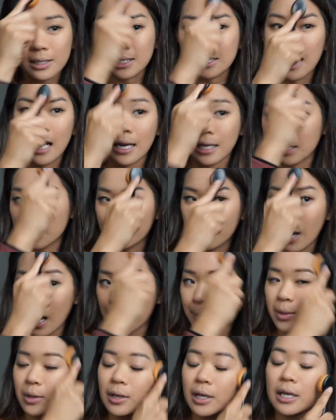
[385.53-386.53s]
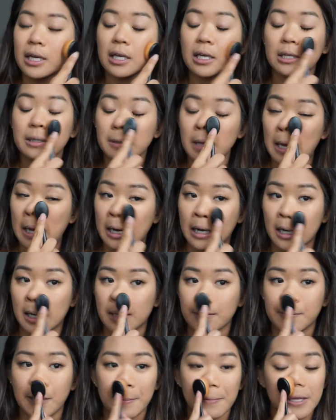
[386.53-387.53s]
It's not as populated.
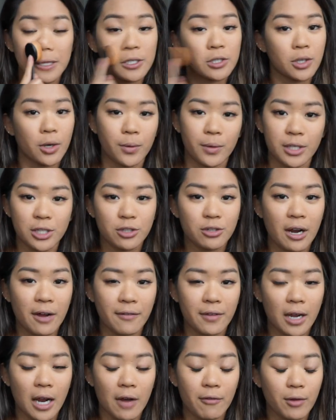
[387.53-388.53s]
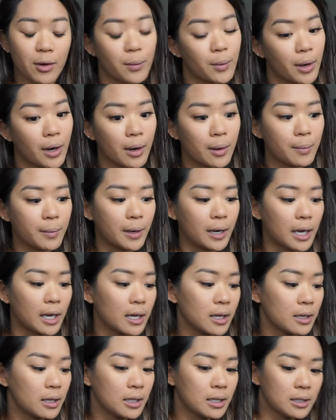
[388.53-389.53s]
I mean, there's always traffic everywhere, but
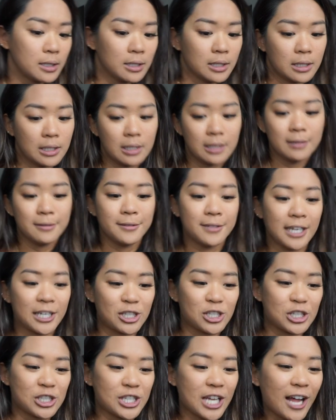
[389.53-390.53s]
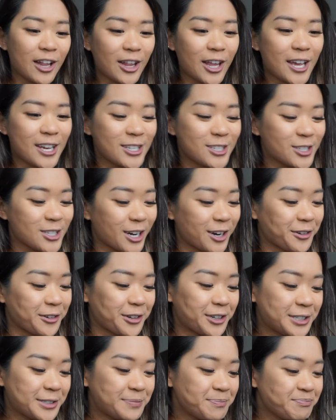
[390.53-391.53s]
that's just LA in
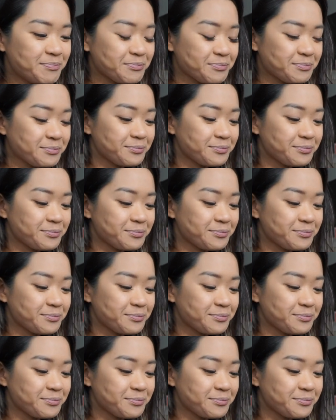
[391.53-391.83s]
general.